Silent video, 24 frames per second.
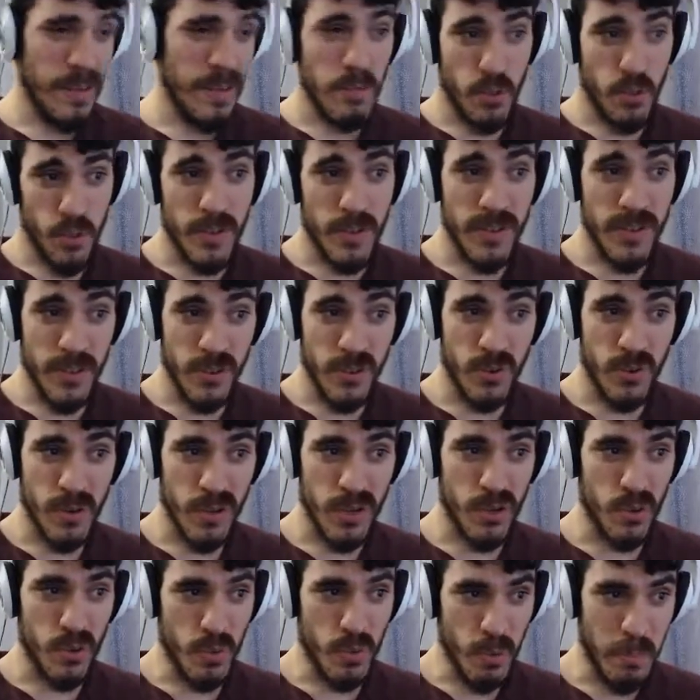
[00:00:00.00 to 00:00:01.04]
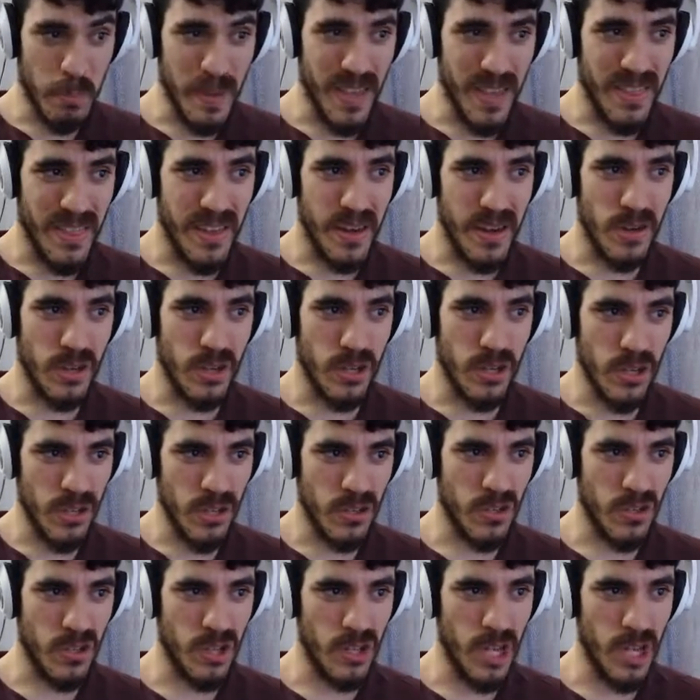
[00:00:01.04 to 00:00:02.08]
twisty structure will be there,
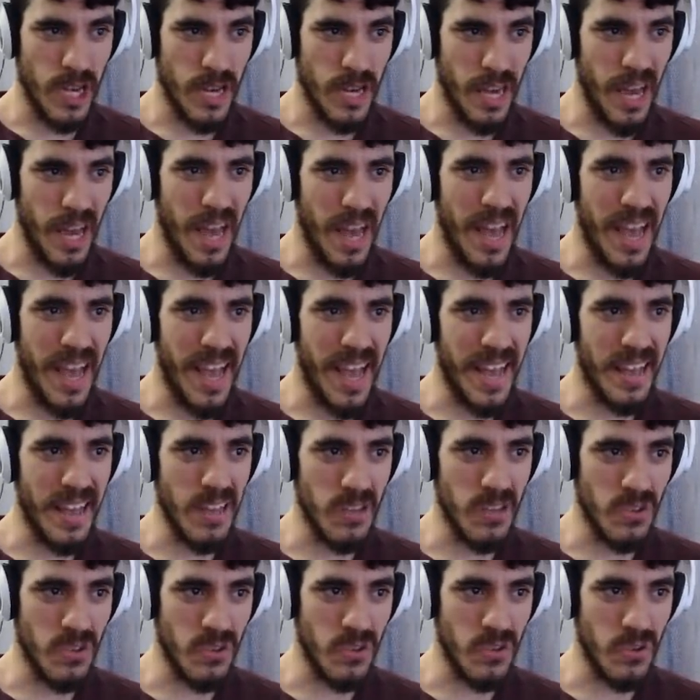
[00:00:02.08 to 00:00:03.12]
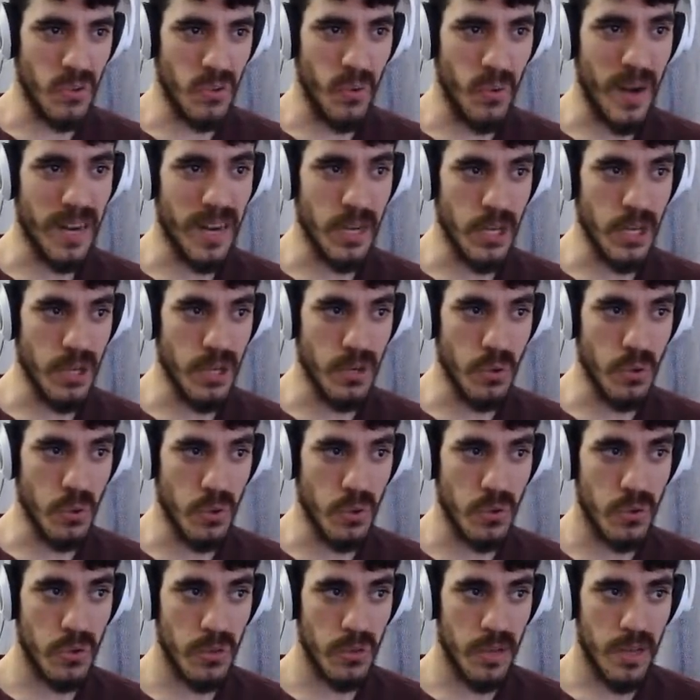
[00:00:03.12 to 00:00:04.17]
just not as
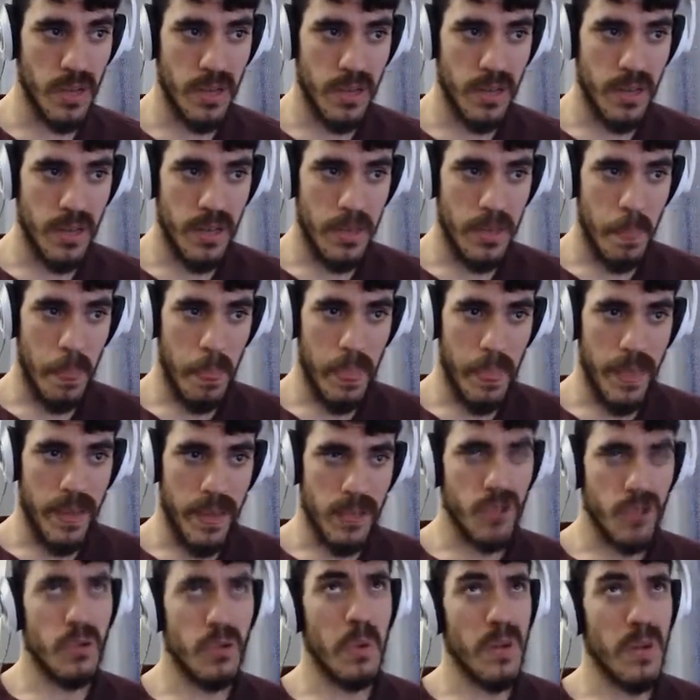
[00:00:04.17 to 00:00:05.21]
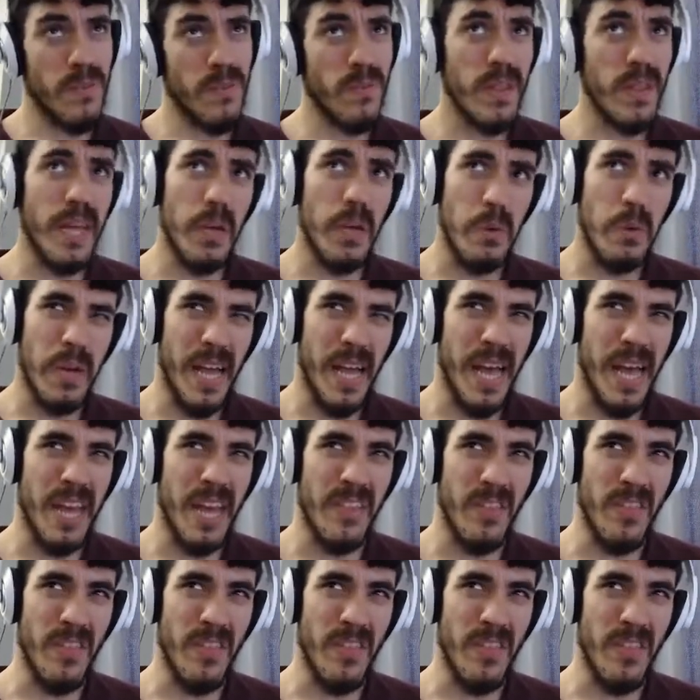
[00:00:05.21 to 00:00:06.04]
grandiose. Sort of like what I had in the